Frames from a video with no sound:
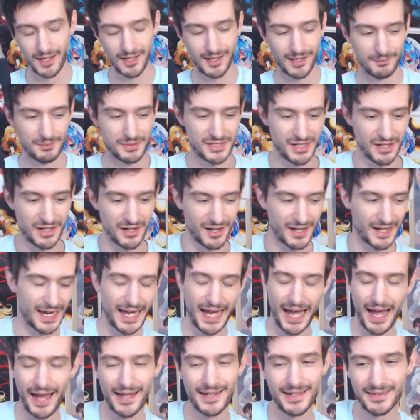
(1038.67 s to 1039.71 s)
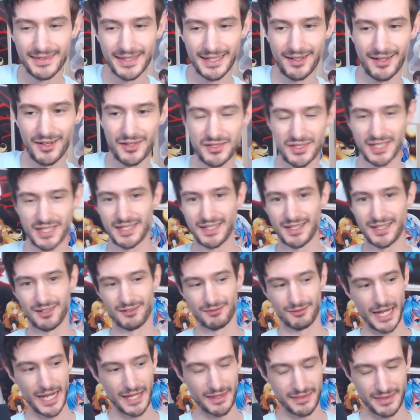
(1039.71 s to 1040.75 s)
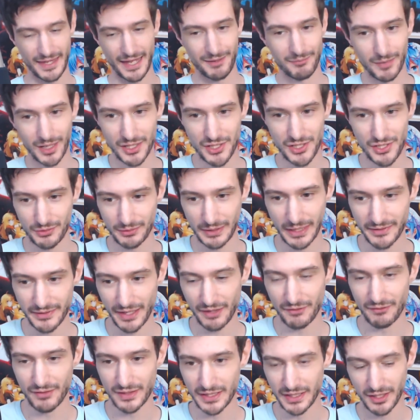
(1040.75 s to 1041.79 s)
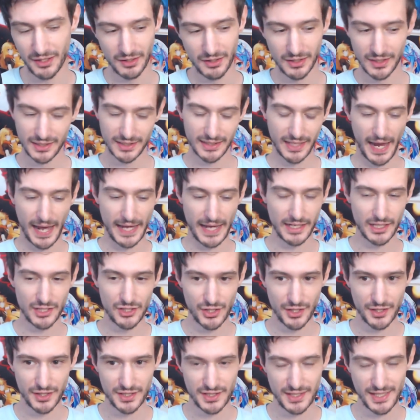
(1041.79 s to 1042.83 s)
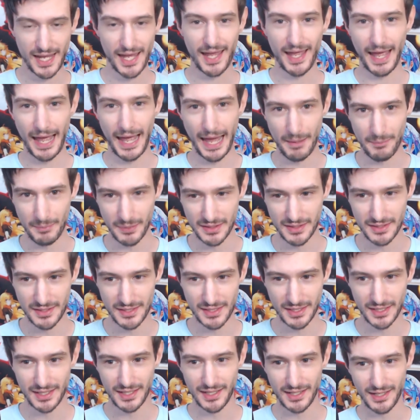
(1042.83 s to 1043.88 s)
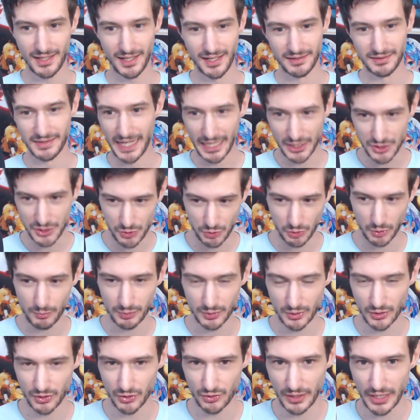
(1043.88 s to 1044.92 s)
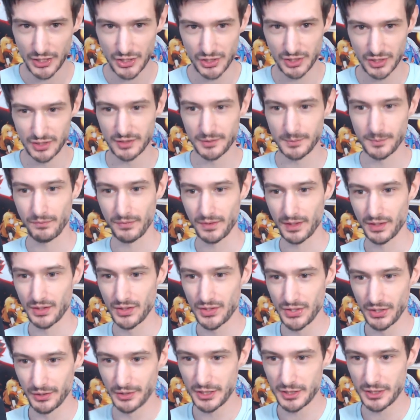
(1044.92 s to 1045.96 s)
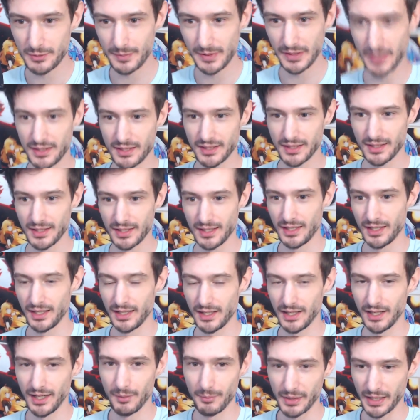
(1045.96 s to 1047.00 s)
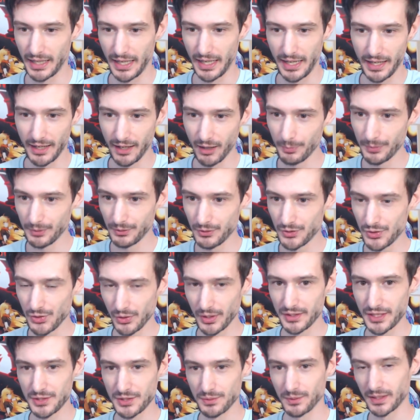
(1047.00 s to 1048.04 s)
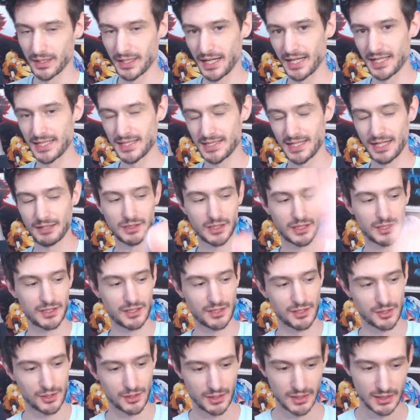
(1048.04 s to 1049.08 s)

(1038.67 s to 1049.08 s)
I'm sorry, I, I, didn't think I was gonna rant that much throughout that video. Kind of just happened, a natural progression, so to speak. Uh, but I, I, hope you enjoyed this one, guys. I really do.